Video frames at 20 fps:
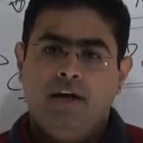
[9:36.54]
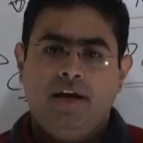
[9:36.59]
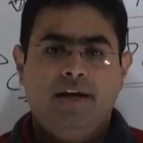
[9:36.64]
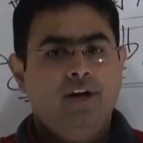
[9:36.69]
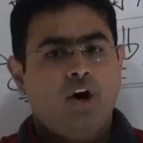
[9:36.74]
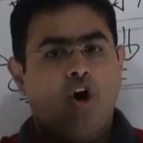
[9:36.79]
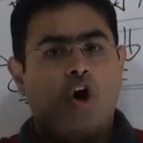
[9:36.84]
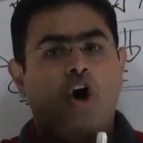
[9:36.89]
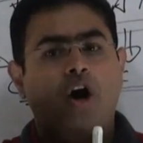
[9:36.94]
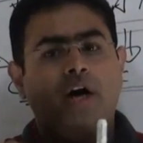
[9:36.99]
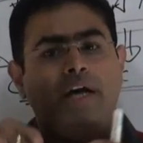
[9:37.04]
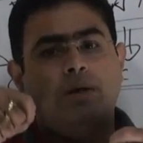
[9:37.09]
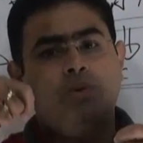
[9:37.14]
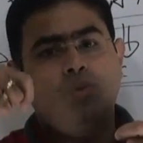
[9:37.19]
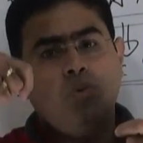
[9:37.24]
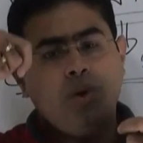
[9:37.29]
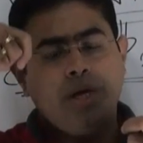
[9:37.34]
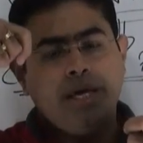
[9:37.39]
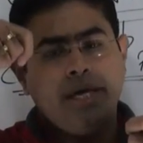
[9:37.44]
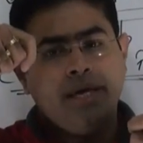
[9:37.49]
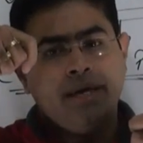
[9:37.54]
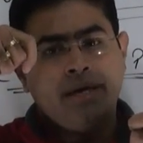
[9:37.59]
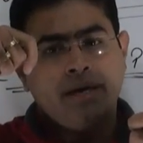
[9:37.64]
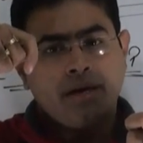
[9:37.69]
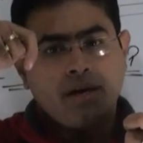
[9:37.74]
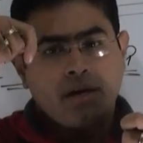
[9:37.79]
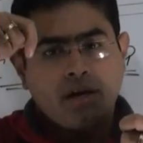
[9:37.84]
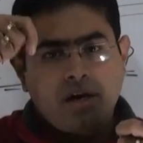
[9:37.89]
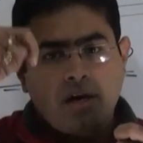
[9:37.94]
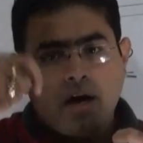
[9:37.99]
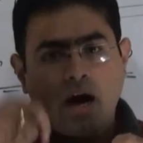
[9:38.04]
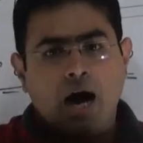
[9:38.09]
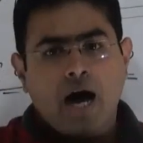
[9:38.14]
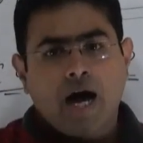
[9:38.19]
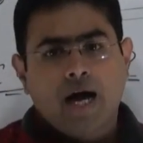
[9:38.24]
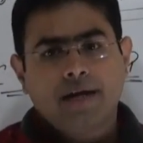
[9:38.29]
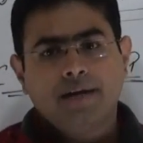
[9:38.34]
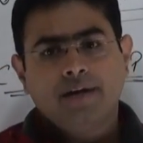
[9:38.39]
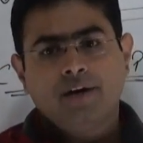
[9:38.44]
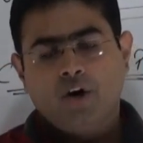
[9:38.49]
And how can we
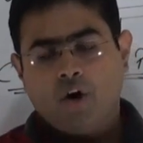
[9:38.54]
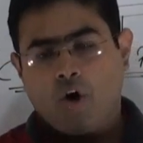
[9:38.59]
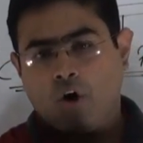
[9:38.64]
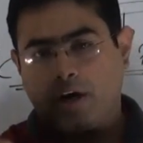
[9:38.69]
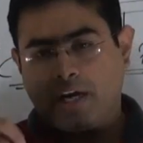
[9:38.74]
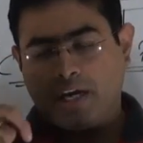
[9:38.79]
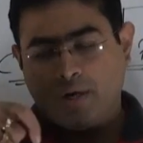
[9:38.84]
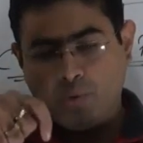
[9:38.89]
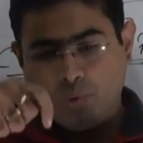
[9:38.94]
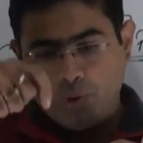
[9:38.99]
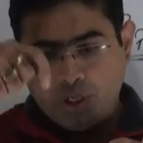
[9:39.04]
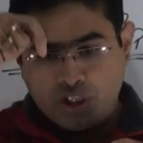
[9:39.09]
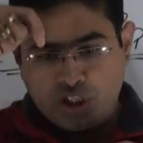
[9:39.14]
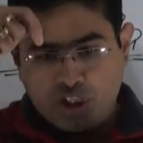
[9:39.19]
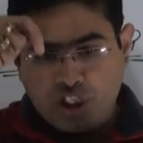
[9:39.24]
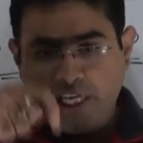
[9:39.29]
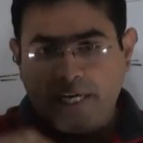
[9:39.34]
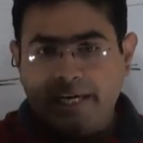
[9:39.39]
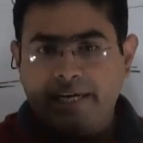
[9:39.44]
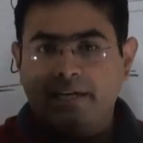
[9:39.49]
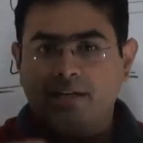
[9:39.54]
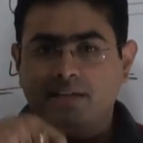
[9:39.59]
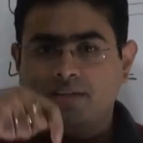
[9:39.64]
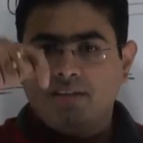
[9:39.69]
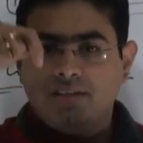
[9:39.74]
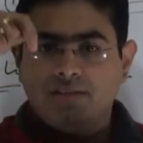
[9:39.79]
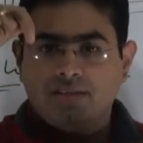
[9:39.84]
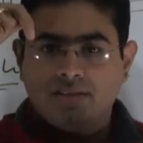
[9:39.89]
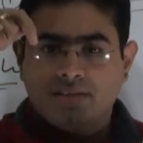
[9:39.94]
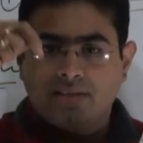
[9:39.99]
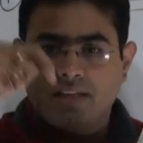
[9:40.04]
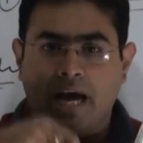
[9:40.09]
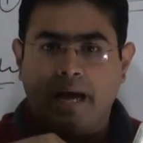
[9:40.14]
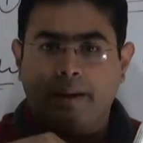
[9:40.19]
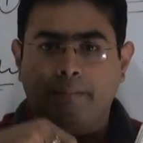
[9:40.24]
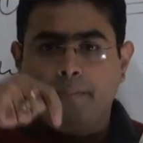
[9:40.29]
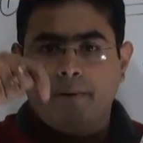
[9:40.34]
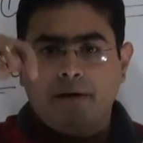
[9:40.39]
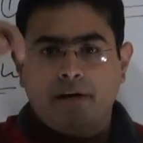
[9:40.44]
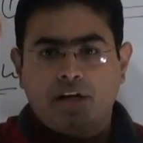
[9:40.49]
guard, how can we shield these
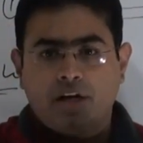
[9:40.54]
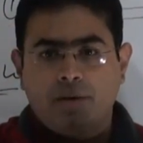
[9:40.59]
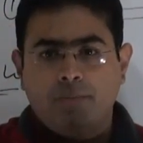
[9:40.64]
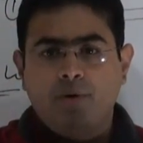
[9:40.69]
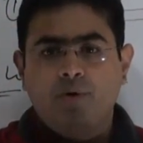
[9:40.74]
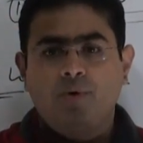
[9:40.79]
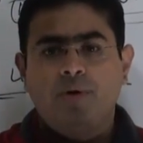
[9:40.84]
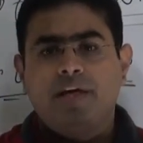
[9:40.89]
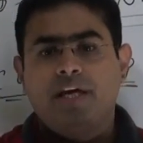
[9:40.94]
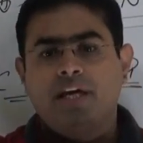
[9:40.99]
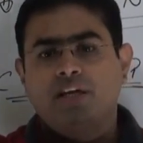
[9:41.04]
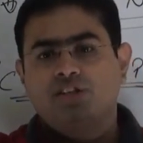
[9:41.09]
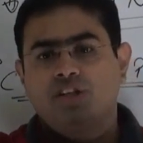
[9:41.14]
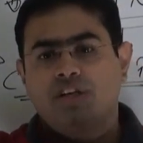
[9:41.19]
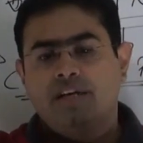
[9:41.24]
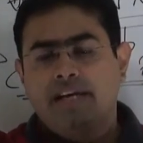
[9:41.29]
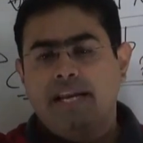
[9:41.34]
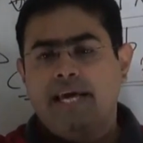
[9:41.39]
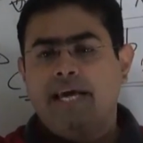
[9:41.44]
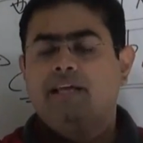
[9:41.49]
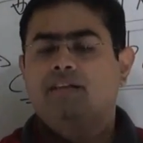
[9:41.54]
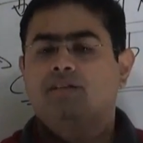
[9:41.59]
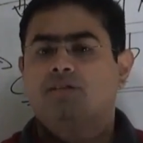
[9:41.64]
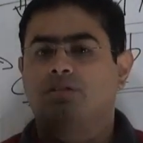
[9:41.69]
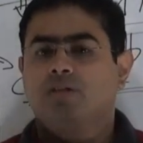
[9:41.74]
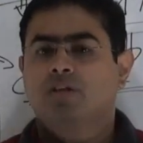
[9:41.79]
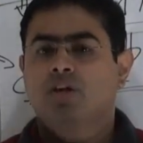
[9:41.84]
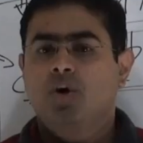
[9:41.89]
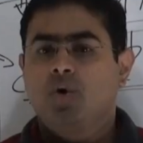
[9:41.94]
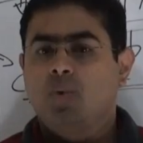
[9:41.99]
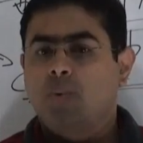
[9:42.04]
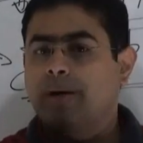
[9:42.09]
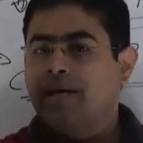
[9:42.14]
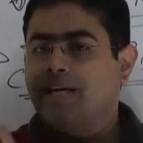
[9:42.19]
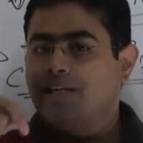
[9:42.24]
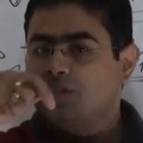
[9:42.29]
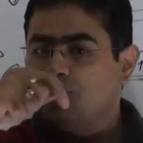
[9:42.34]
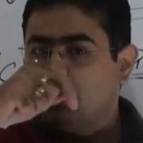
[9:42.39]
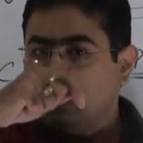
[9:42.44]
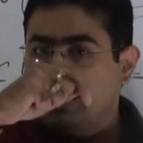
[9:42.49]
cyber communication lanes? We
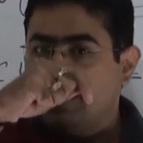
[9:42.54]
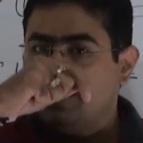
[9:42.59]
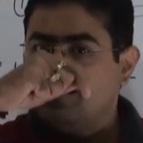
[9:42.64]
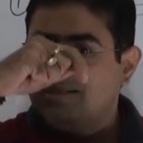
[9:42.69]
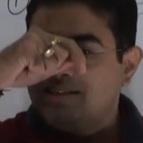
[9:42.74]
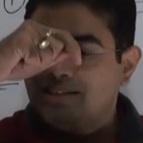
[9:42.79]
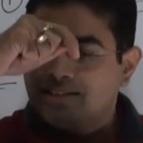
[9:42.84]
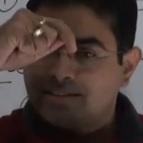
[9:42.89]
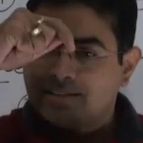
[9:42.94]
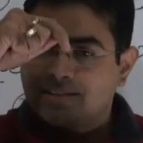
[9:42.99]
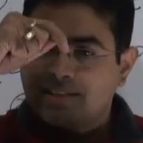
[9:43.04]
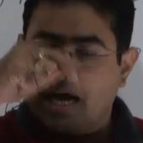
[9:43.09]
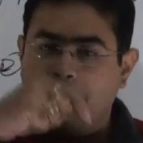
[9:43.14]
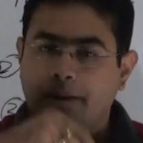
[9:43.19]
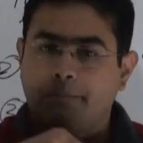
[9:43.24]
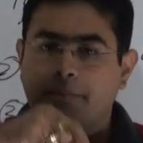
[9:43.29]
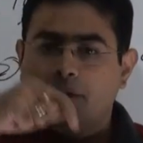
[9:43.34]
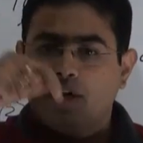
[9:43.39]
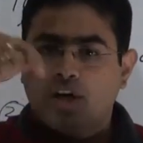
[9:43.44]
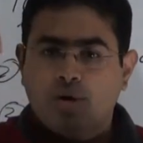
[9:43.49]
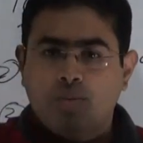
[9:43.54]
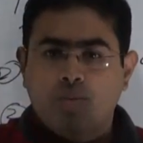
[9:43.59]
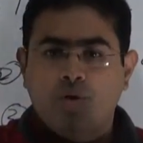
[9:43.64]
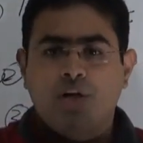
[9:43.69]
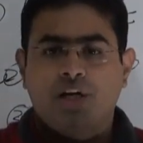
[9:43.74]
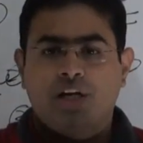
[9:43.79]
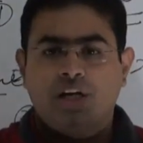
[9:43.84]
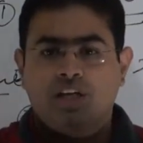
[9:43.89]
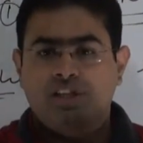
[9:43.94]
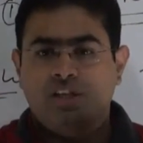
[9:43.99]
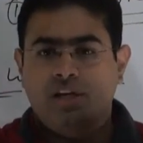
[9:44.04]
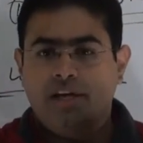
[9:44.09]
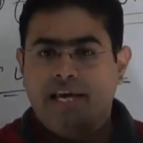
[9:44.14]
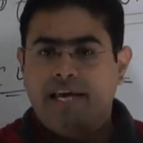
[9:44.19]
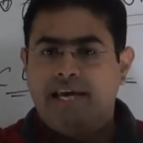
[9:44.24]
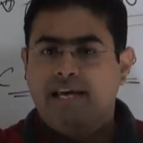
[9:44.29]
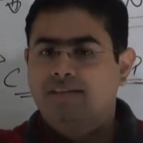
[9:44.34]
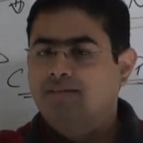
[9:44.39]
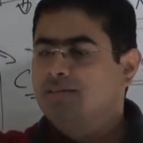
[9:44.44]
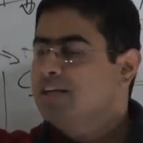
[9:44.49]
can shield these cyber communication
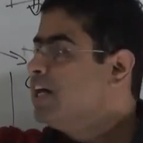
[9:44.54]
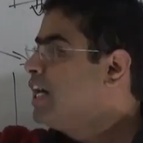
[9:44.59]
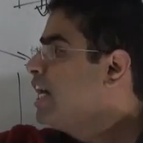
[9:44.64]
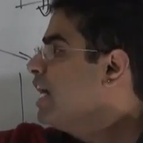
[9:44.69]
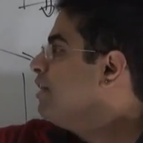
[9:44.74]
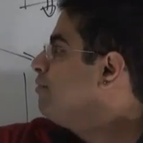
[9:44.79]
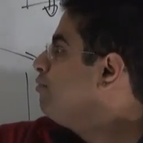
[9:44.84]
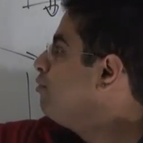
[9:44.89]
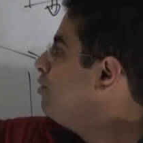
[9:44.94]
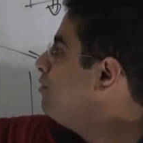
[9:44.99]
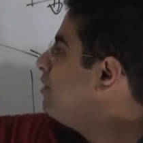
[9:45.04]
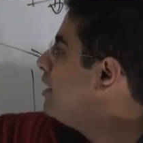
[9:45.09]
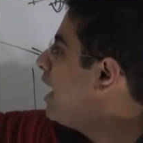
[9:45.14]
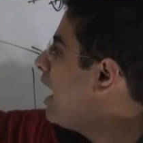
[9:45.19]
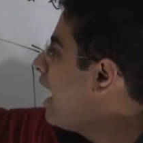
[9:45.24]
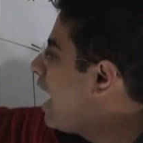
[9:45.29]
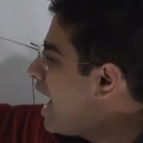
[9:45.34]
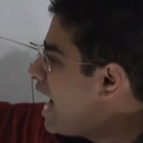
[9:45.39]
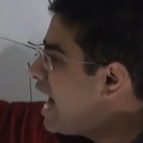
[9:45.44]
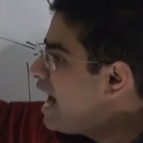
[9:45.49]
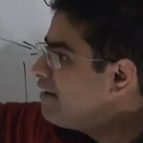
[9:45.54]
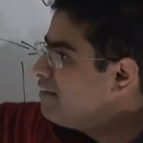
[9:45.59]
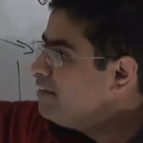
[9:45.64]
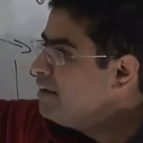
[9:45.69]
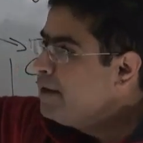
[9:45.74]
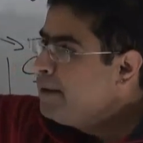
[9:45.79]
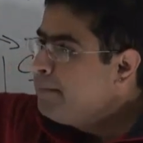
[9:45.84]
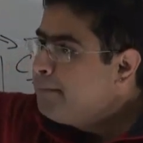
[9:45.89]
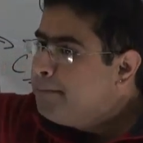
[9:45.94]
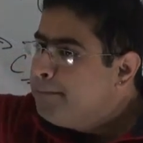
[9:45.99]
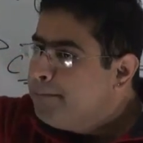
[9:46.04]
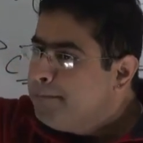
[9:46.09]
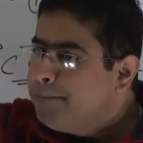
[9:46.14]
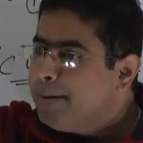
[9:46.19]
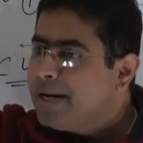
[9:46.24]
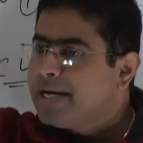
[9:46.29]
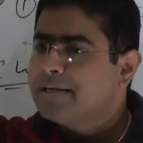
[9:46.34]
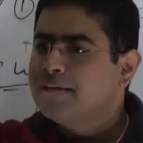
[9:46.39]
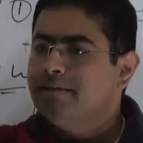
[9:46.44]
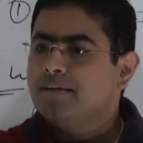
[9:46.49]
lanes if we will have
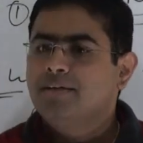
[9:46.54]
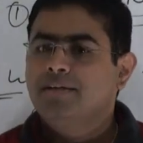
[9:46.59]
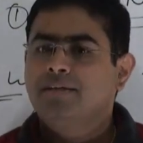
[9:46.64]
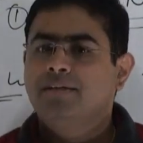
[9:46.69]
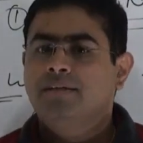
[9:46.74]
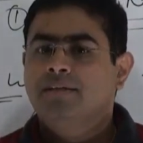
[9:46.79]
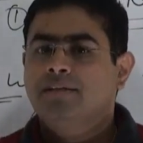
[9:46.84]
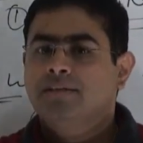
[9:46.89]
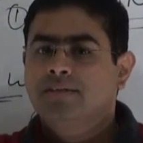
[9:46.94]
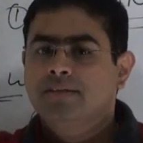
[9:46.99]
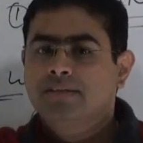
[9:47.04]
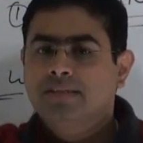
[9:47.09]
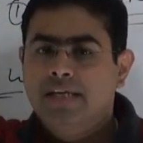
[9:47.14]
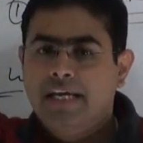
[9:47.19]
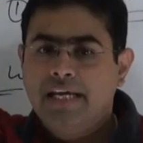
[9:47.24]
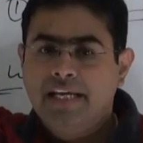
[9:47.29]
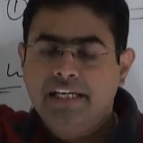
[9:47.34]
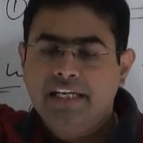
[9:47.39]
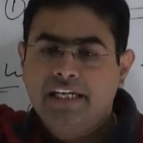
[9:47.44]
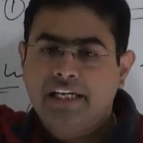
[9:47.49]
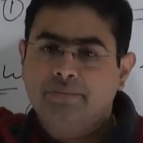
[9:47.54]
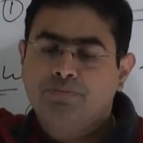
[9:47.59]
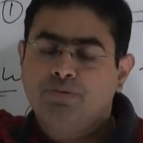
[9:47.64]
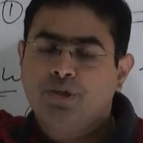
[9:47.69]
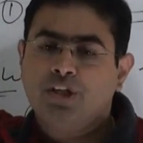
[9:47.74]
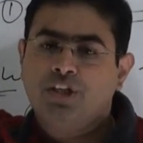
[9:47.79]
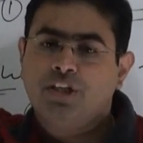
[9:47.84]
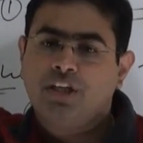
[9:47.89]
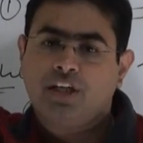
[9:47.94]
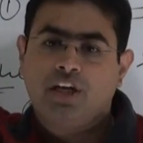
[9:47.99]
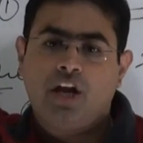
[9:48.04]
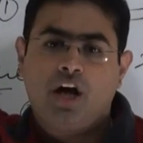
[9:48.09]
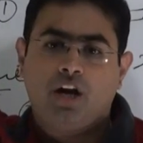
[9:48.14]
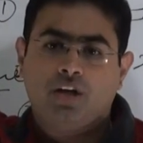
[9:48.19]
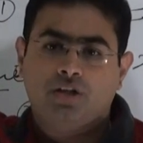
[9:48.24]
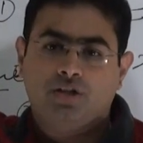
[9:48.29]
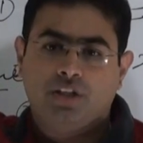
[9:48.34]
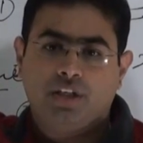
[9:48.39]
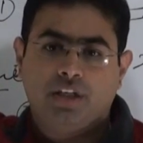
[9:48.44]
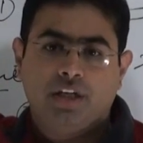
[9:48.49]
better encryption
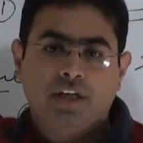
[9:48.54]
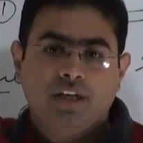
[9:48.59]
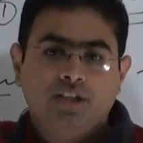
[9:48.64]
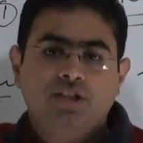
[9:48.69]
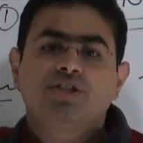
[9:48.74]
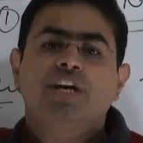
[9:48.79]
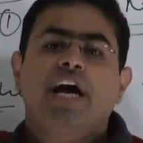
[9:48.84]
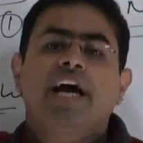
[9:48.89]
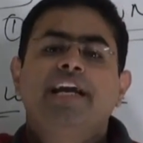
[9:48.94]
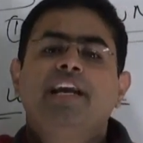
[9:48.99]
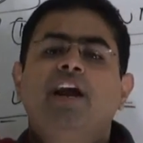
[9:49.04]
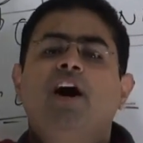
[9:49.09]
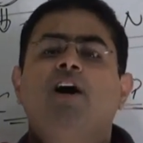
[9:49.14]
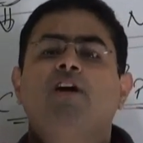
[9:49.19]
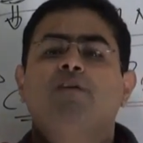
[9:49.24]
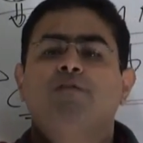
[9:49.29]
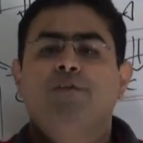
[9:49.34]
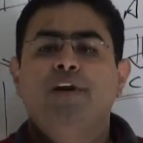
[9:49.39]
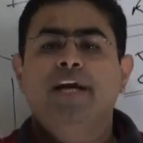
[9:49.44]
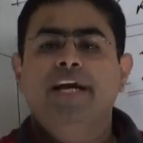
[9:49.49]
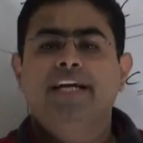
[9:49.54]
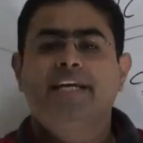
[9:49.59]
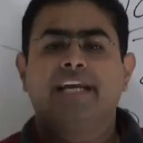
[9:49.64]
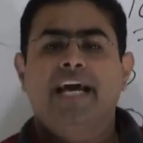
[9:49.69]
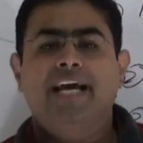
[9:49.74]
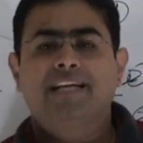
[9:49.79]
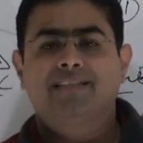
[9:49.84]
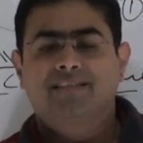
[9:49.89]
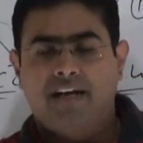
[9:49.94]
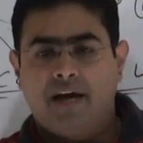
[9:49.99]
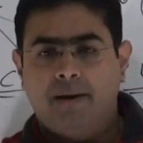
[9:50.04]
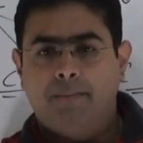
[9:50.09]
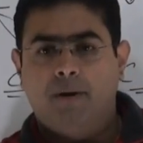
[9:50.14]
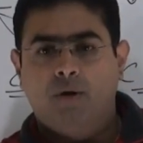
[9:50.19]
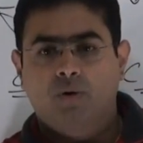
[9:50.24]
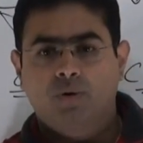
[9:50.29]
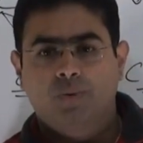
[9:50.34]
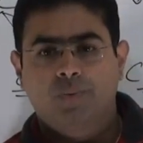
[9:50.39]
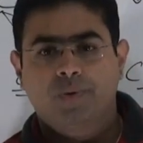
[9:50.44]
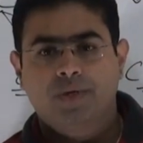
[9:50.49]
technology. China of late has come
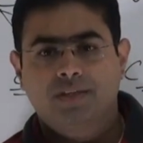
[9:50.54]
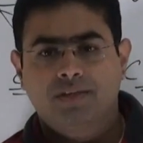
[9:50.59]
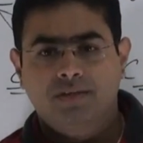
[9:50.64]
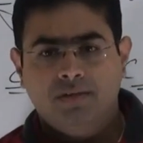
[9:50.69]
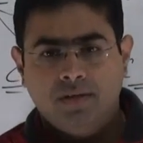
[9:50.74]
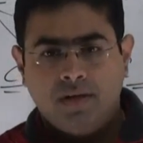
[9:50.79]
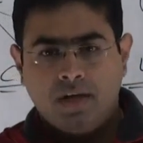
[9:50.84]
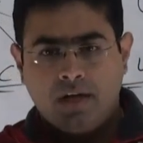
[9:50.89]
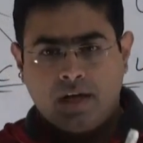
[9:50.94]
out with